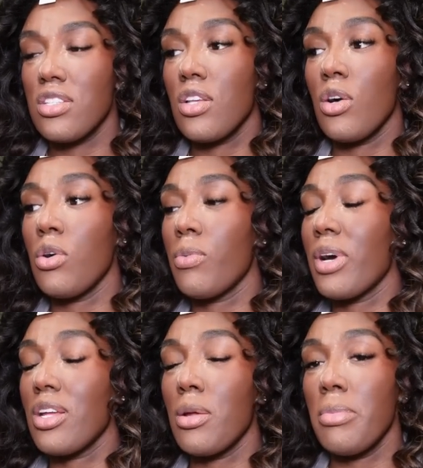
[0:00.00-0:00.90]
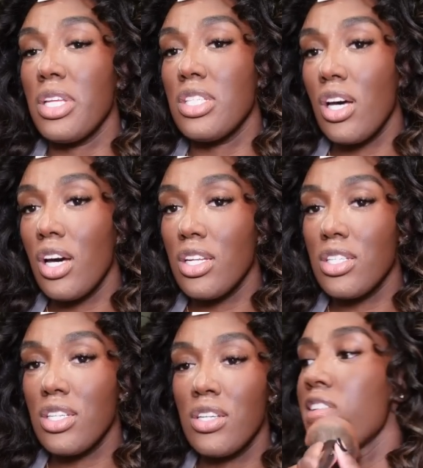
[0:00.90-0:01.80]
So whether it be touch,